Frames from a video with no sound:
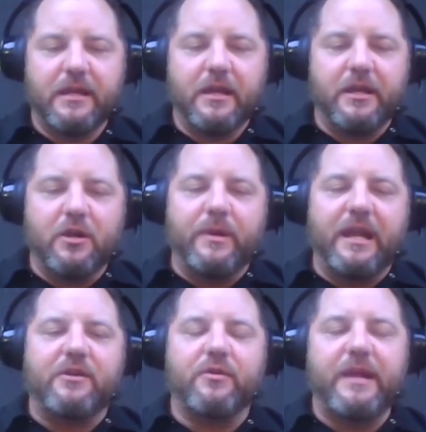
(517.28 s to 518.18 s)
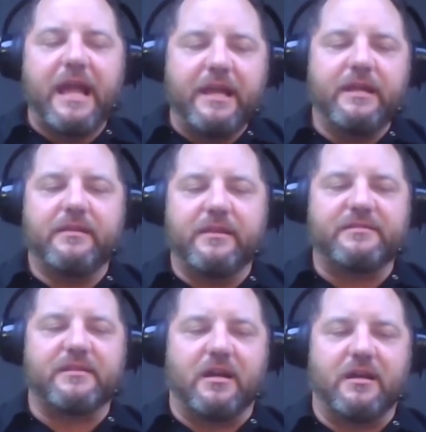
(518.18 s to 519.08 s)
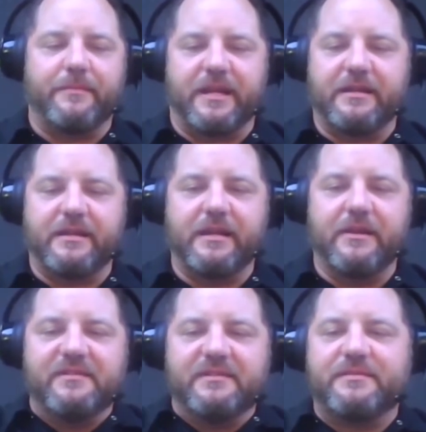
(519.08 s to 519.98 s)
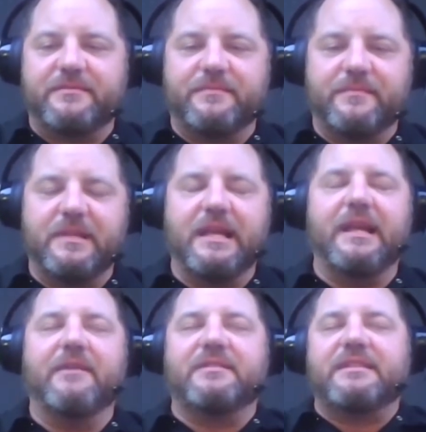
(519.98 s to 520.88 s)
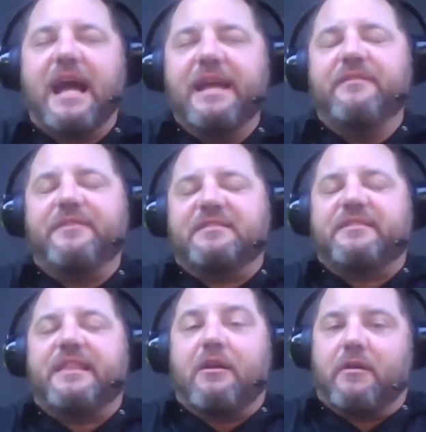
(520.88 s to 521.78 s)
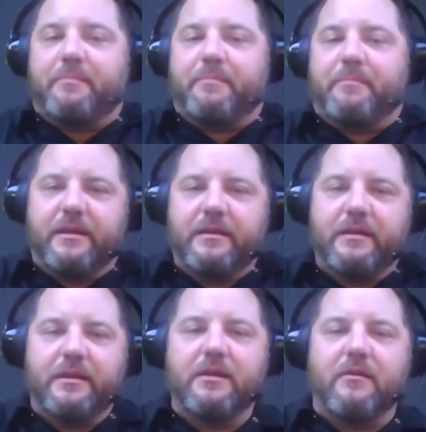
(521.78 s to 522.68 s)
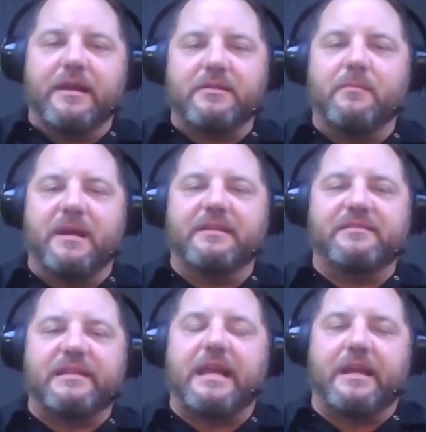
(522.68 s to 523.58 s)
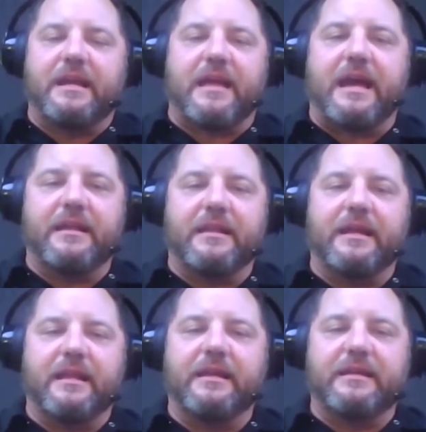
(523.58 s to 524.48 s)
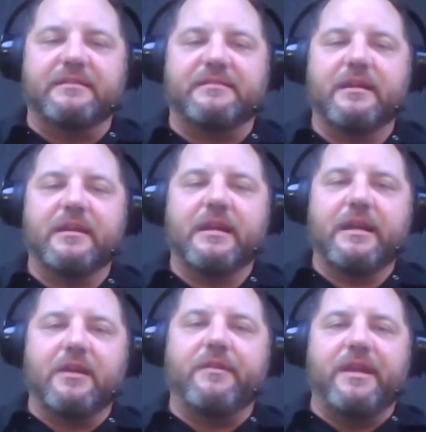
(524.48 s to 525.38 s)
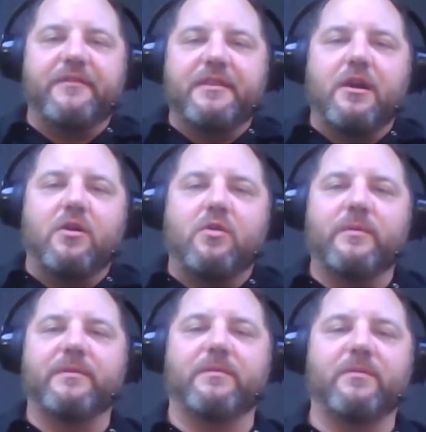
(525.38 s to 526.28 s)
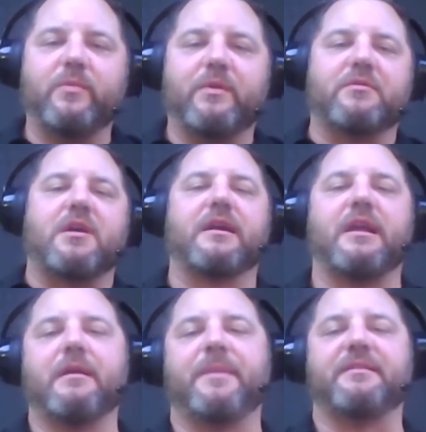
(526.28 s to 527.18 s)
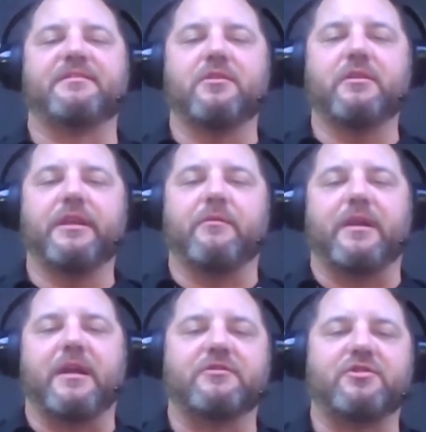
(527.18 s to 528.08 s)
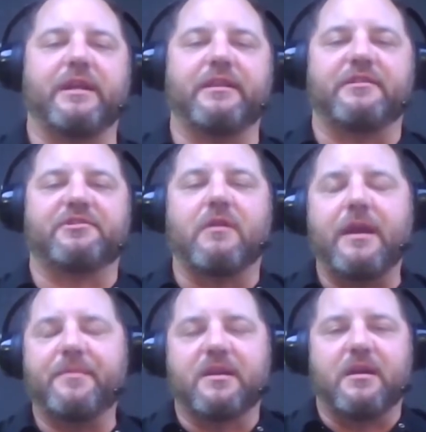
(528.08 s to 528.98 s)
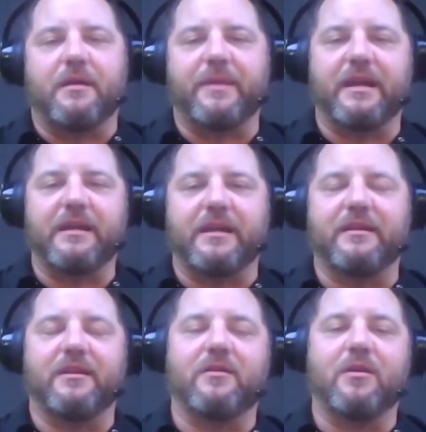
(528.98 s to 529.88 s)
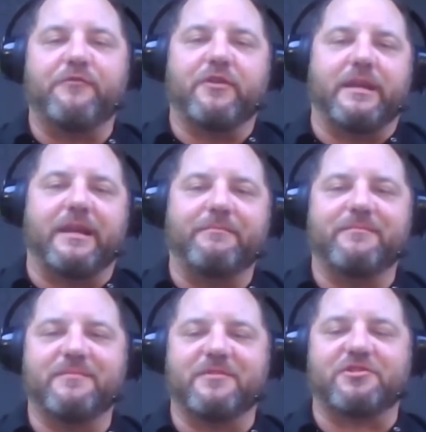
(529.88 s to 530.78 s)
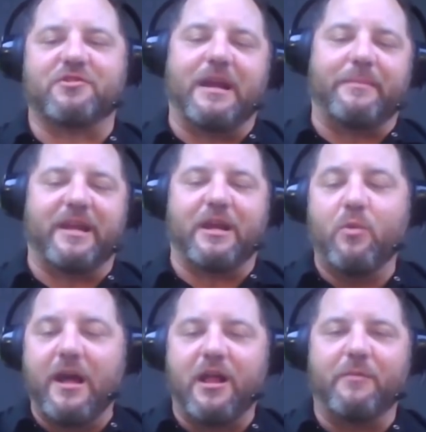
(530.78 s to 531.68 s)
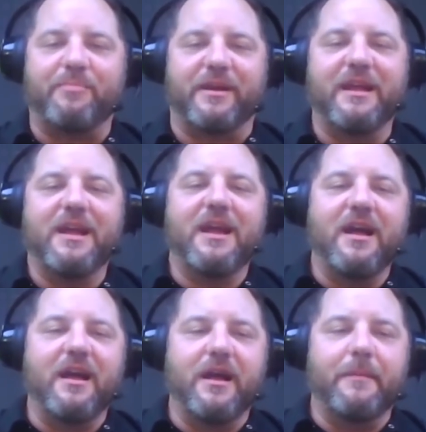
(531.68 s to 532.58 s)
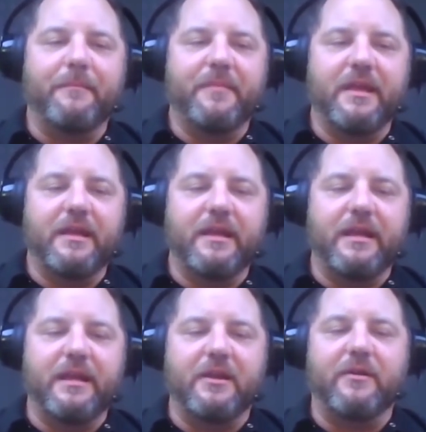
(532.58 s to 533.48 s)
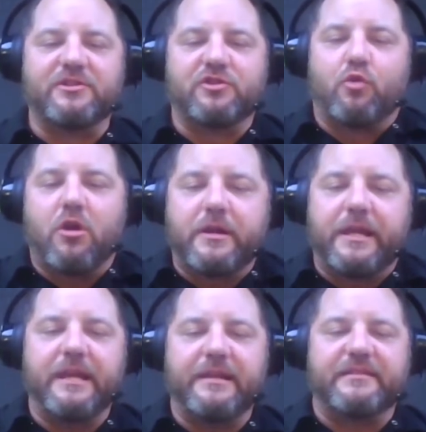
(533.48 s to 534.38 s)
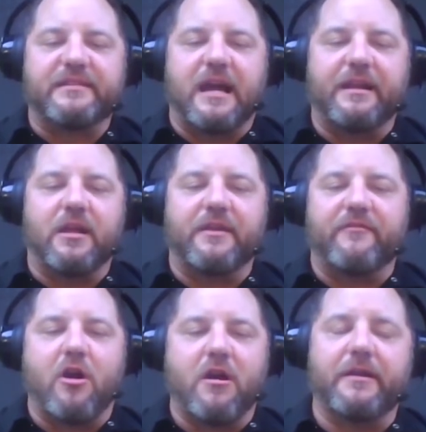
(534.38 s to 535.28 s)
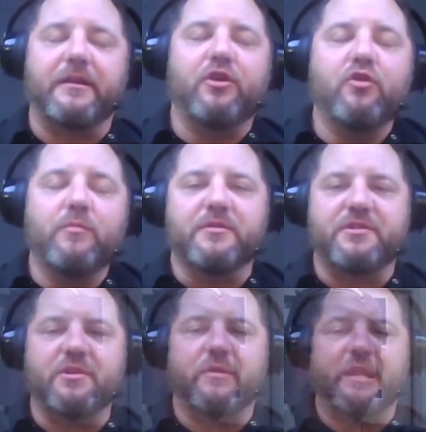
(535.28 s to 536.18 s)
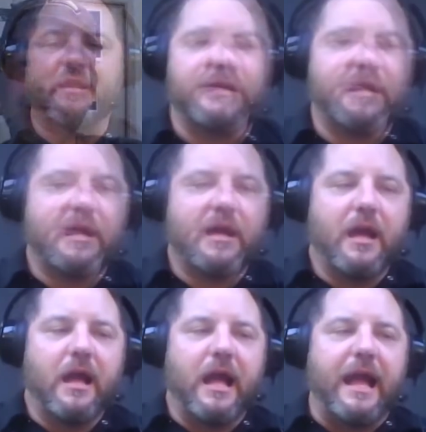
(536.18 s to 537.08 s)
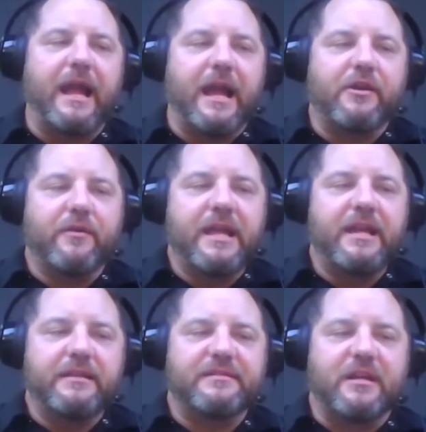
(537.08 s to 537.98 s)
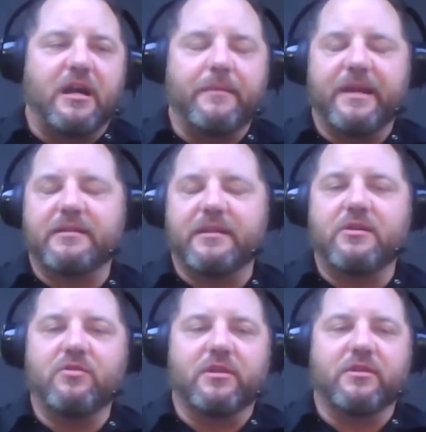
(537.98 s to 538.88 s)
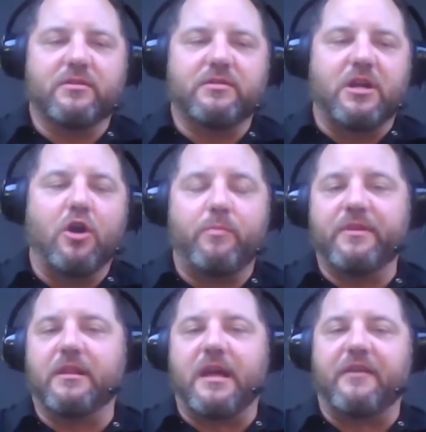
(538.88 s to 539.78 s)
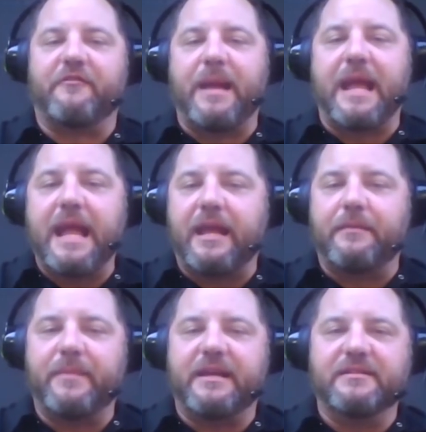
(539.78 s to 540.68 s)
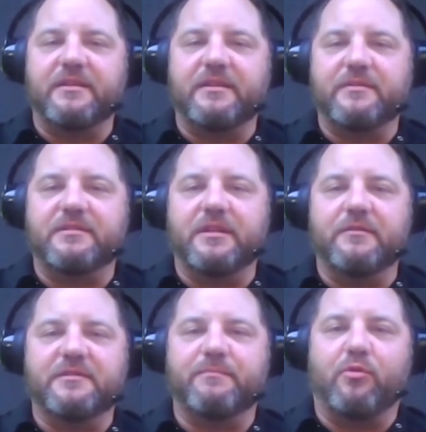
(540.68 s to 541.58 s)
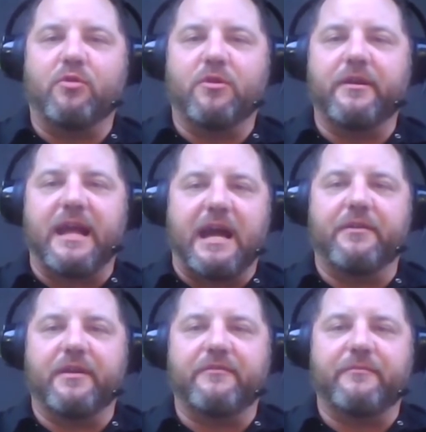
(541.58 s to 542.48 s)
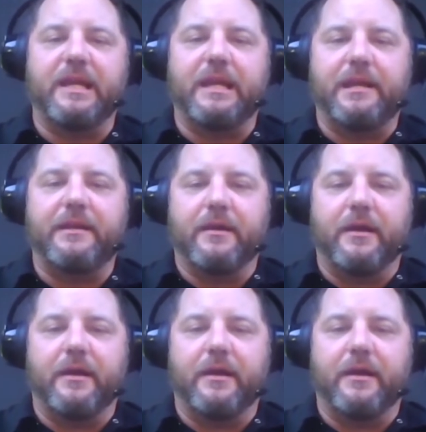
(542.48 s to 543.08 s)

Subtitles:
when I created this comic, it was kind of as therapy. I don't mind saying that, like because even though we were talking about this earlier when I was trying to describe the comic, and hopefully describing it well, but it's quirky and it's got a lot of heart and humor to it. I created this comic to cope with a lot of pain, because it was born out of me